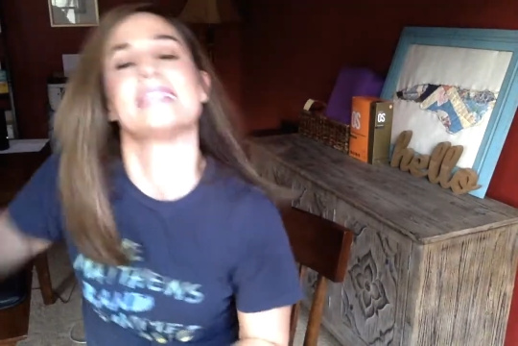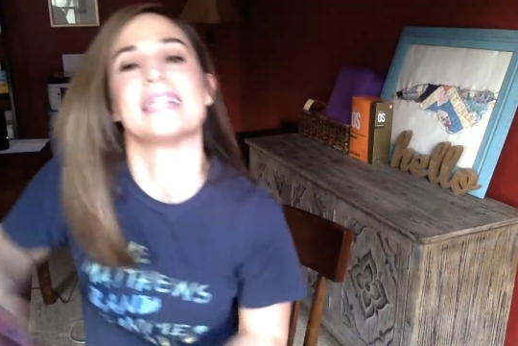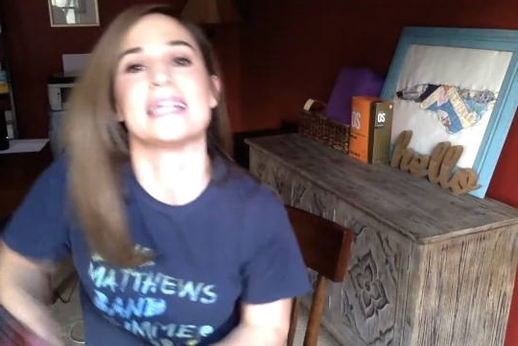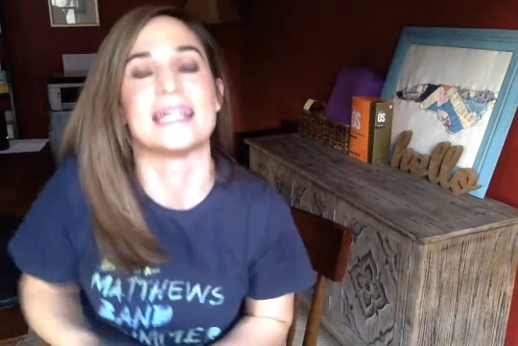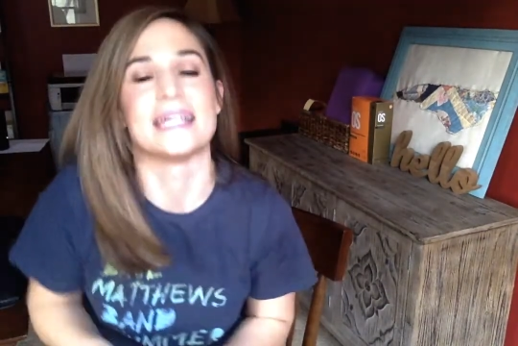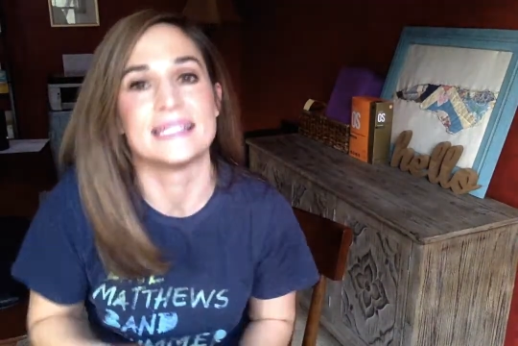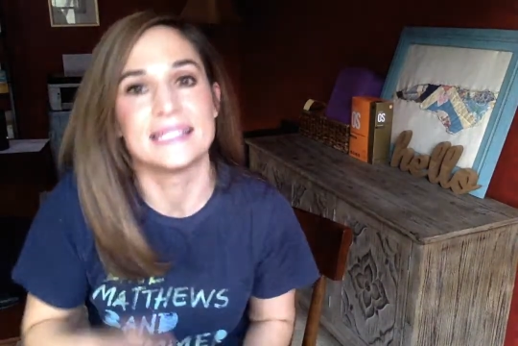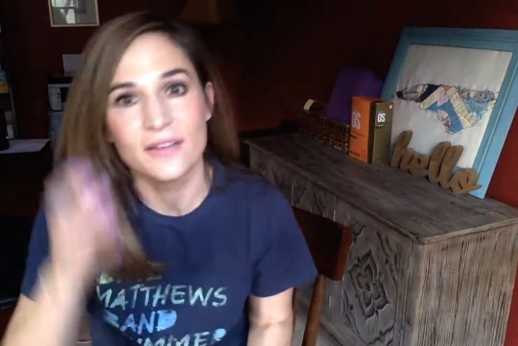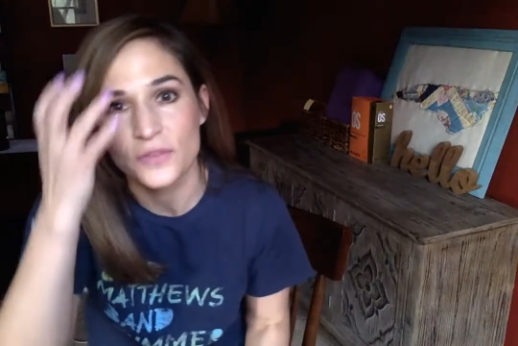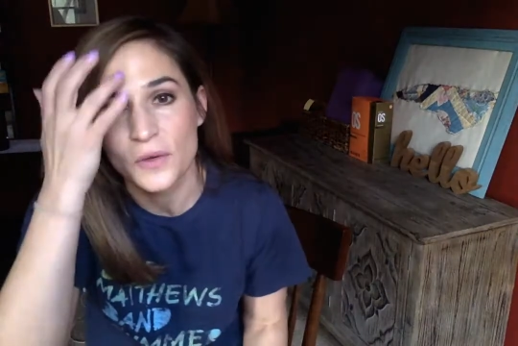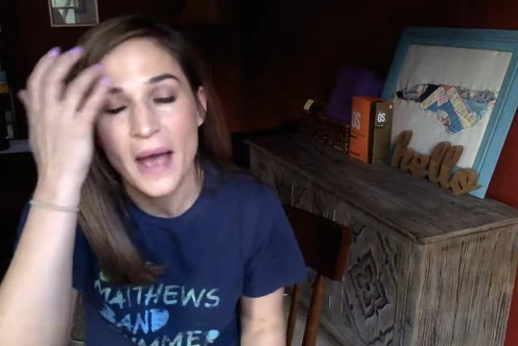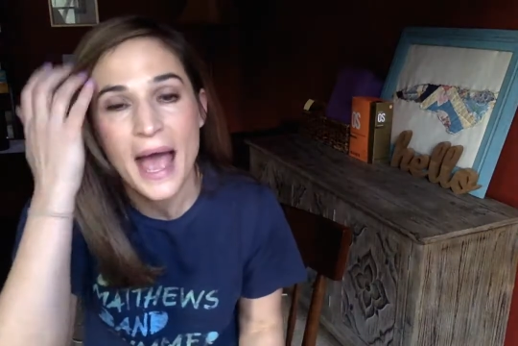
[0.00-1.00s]
thing is, if
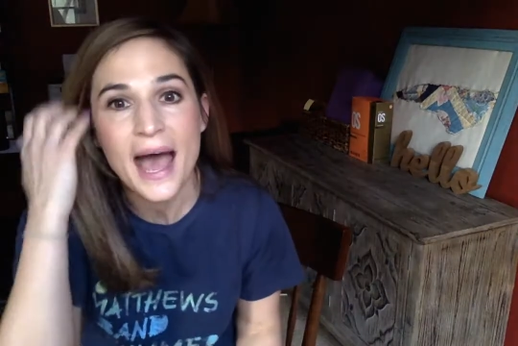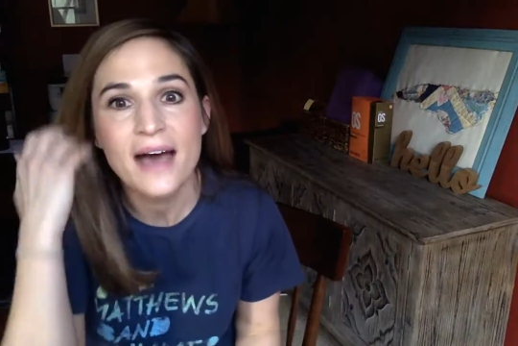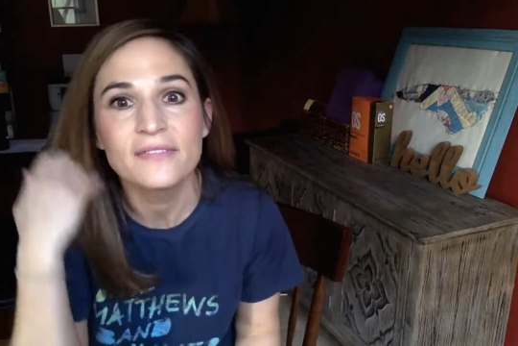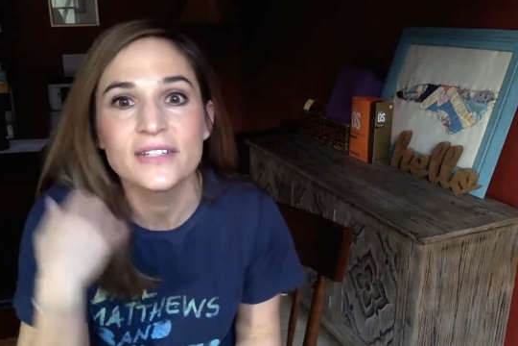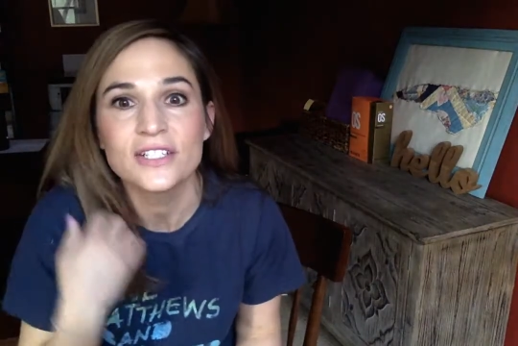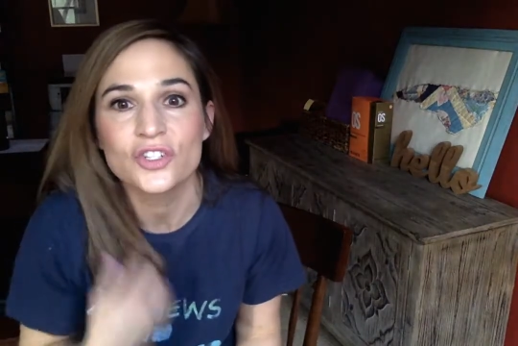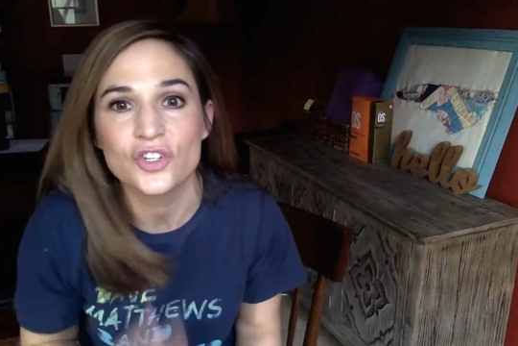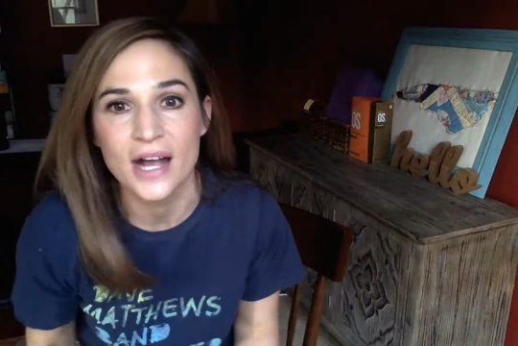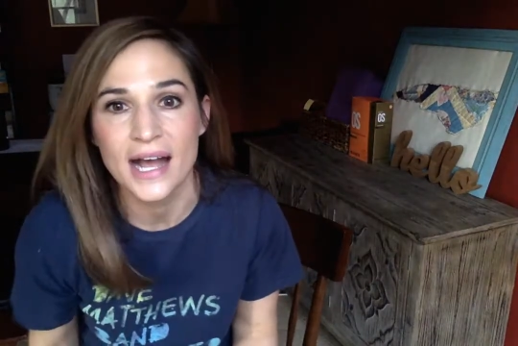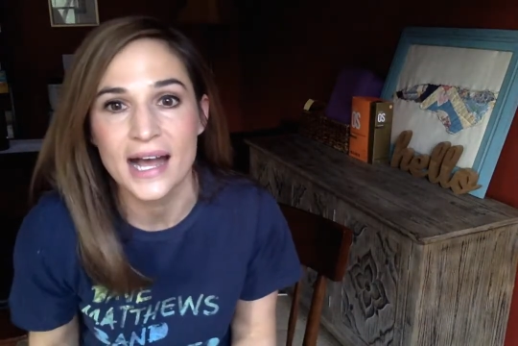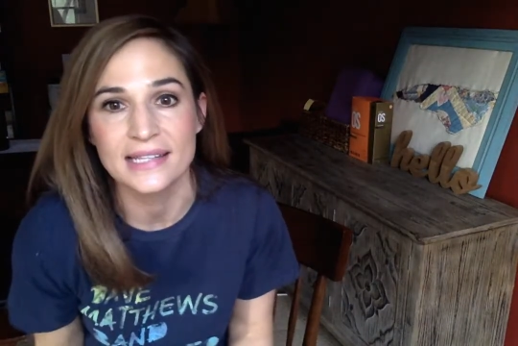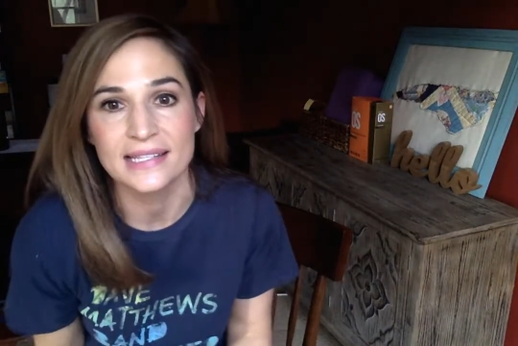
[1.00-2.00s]
you haven't
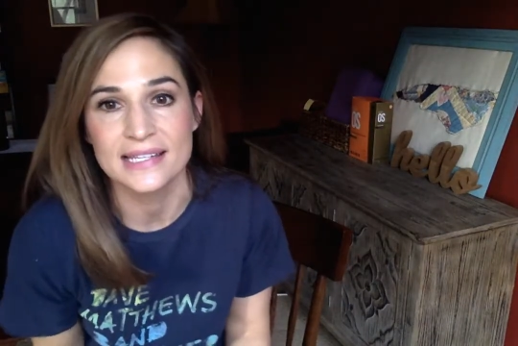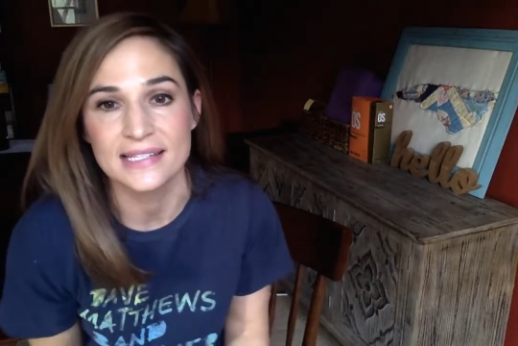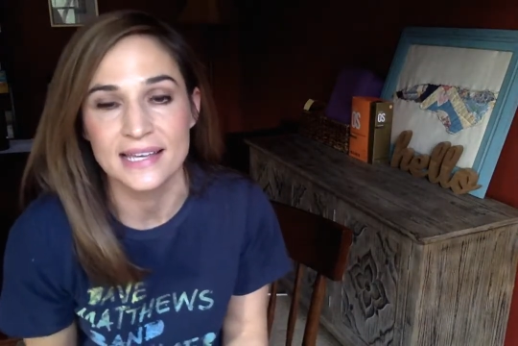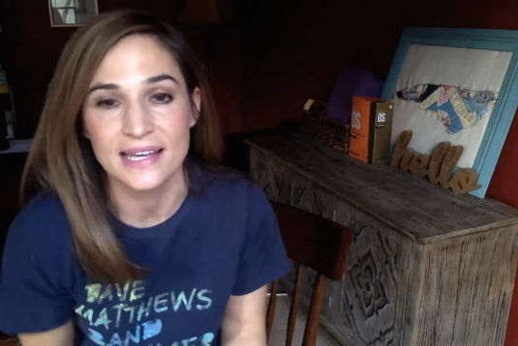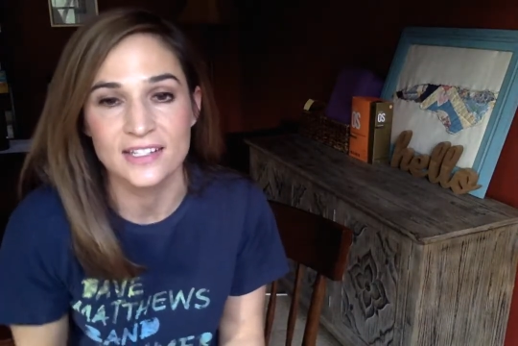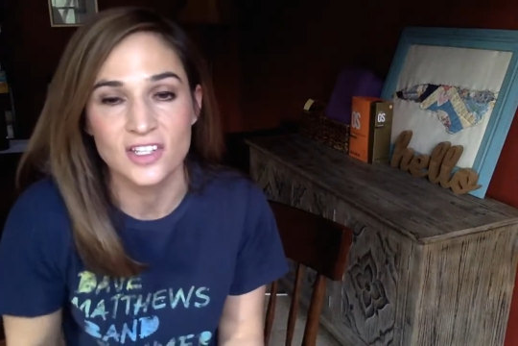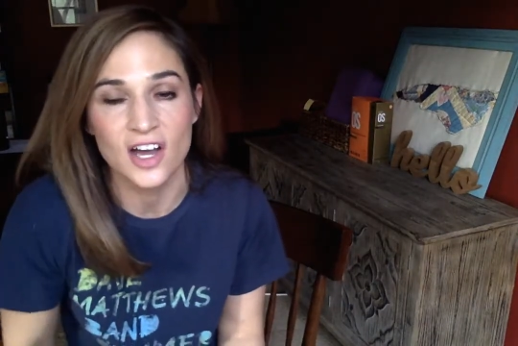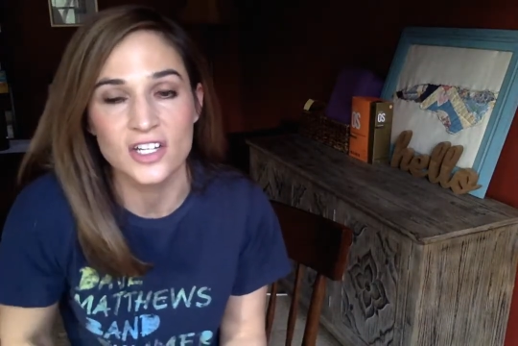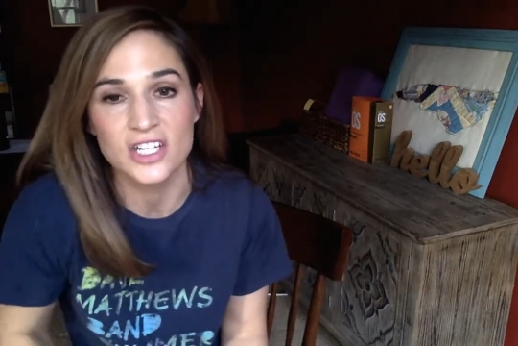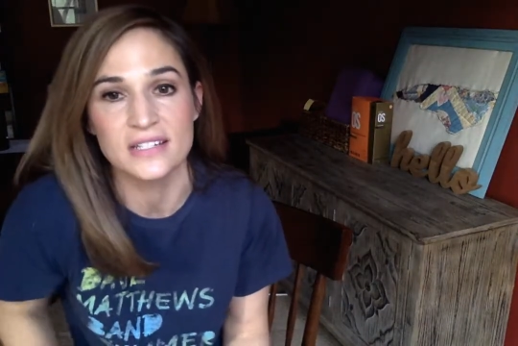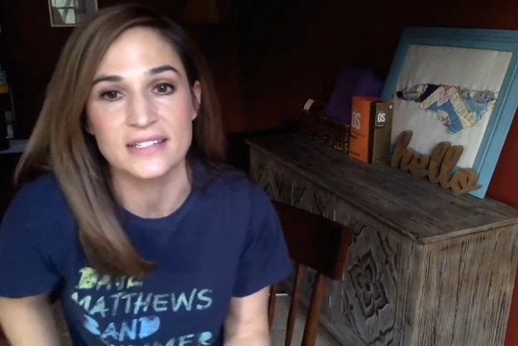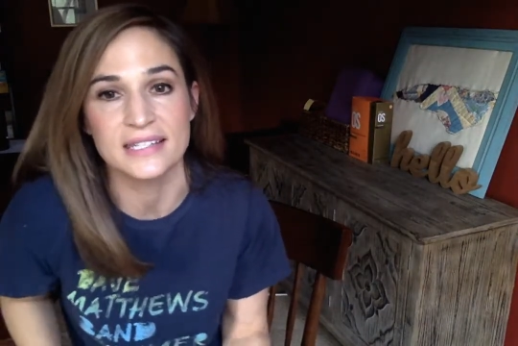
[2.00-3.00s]
tried these
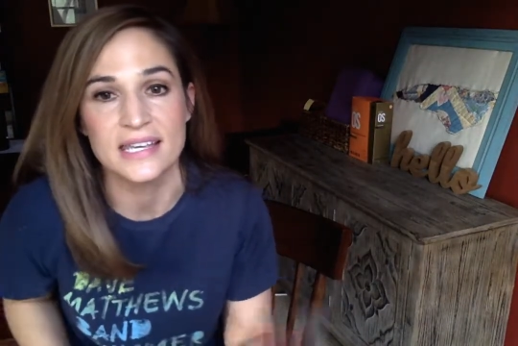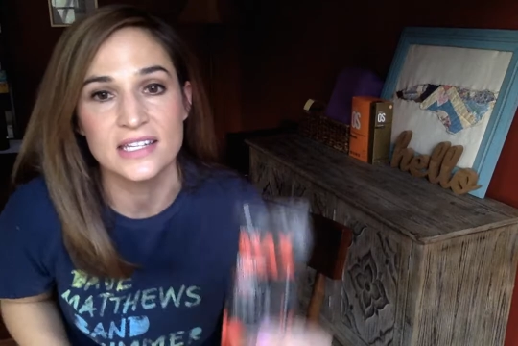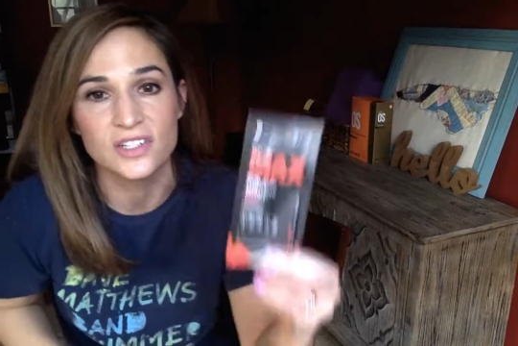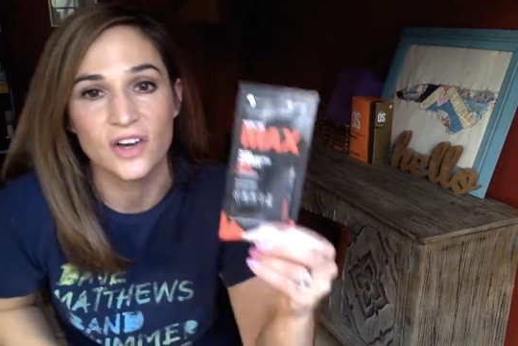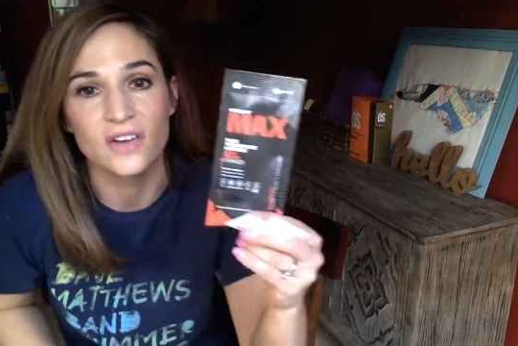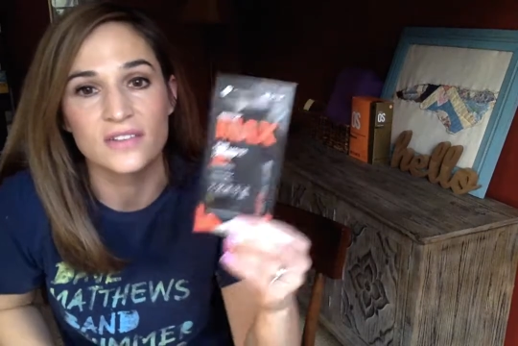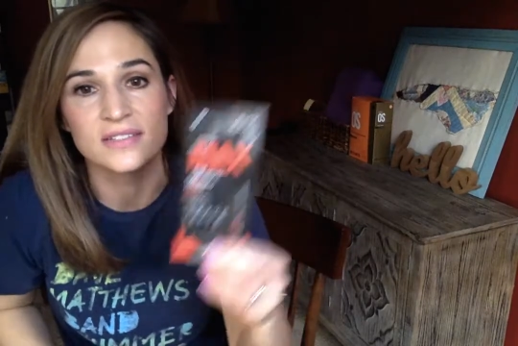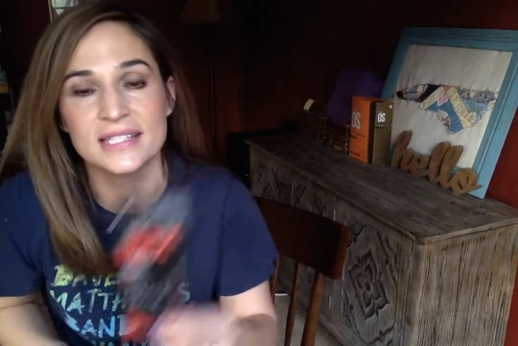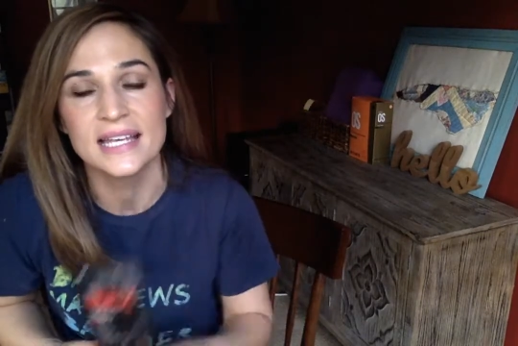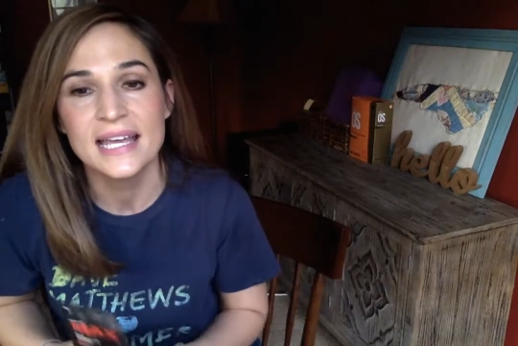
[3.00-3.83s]
exogenous ketones,